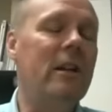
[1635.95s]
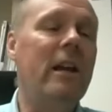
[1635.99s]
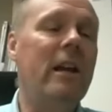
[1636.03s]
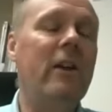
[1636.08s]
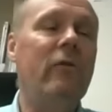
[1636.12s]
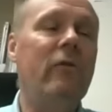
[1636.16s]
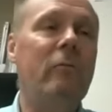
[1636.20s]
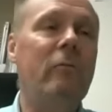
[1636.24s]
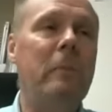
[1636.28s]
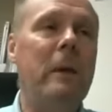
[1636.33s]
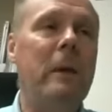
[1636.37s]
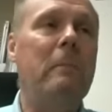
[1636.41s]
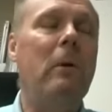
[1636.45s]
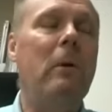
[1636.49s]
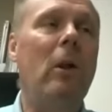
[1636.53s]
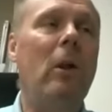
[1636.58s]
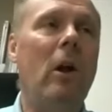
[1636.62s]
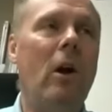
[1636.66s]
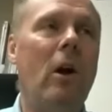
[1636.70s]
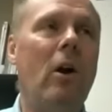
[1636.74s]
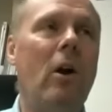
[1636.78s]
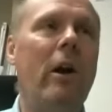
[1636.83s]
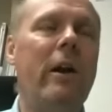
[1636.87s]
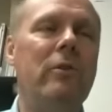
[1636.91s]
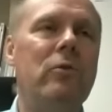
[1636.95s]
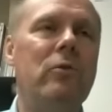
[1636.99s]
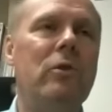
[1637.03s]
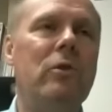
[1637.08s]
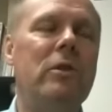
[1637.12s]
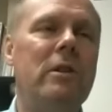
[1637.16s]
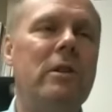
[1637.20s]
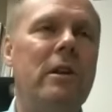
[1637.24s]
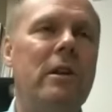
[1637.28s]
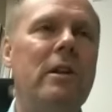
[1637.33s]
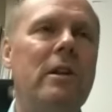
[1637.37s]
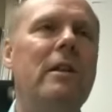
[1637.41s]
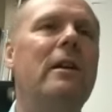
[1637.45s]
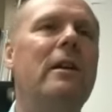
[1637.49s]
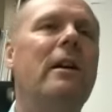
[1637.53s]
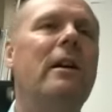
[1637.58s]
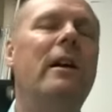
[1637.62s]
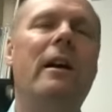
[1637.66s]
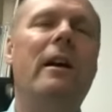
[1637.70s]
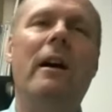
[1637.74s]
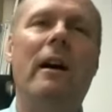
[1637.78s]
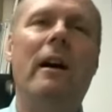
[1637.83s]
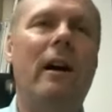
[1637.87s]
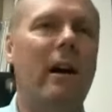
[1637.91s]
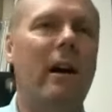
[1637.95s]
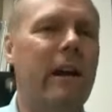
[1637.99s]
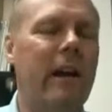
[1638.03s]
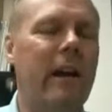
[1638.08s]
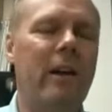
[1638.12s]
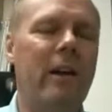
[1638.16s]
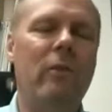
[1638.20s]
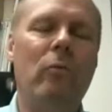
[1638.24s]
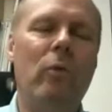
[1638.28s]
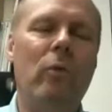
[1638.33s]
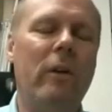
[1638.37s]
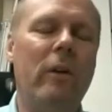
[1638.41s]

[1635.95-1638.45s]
If people are interested, again,